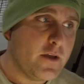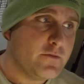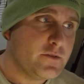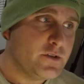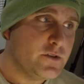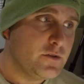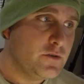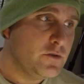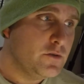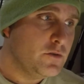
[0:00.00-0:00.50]

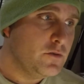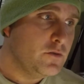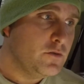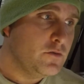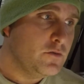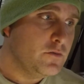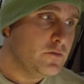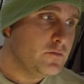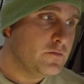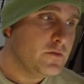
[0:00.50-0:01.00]

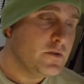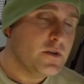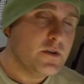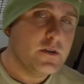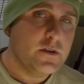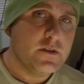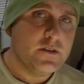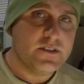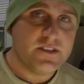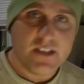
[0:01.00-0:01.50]
to
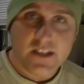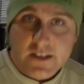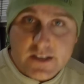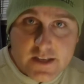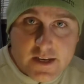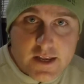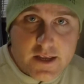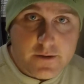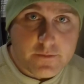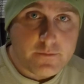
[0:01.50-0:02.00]
send
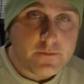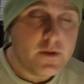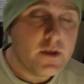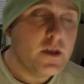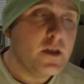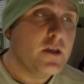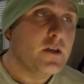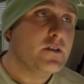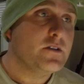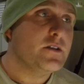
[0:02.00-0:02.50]
it in
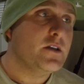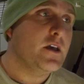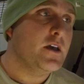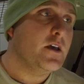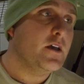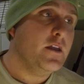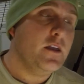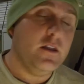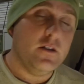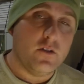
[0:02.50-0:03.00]

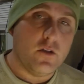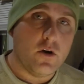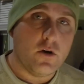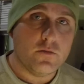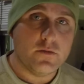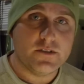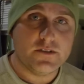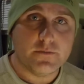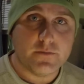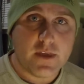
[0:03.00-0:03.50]
along
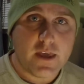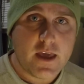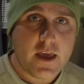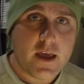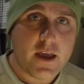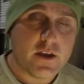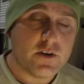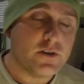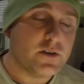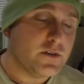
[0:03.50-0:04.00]
with some
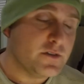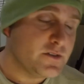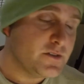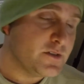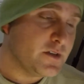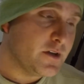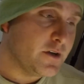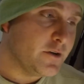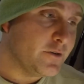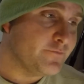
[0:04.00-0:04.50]
cash.
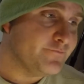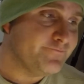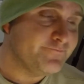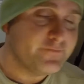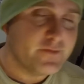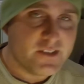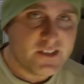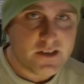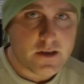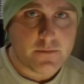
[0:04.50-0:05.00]
So
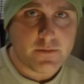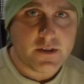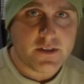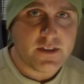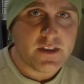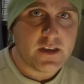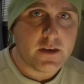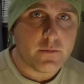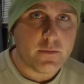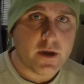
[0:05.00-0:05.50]
something to
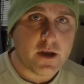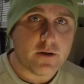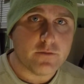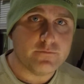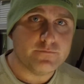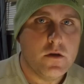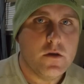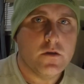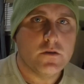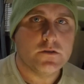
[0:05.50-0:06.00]
think
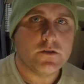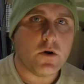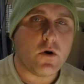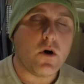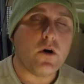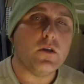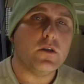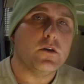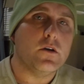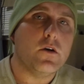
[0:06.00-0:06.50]
about. So
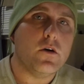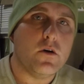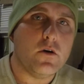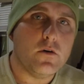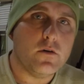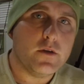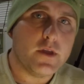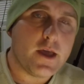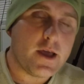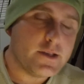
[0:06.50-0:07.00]
all in
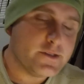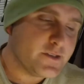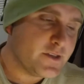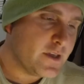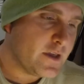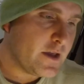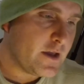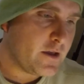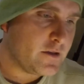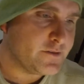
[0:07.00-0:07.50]
all, guys and
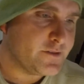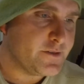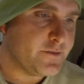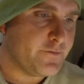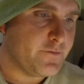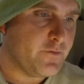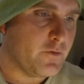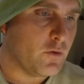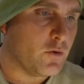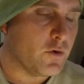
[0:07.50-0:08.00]
gals,
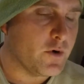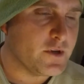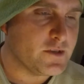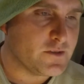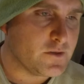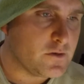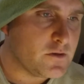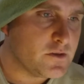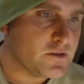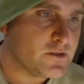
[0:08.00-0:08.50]
for
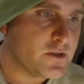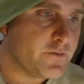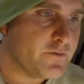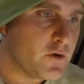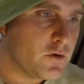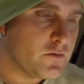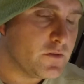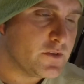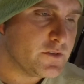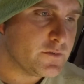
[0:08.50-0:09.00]
as long as I've
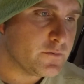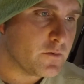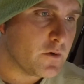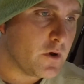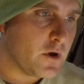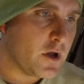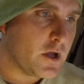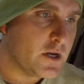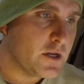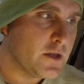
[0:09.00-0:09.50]
owned this
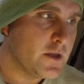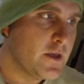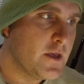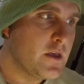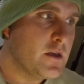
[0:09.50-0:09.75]
rod,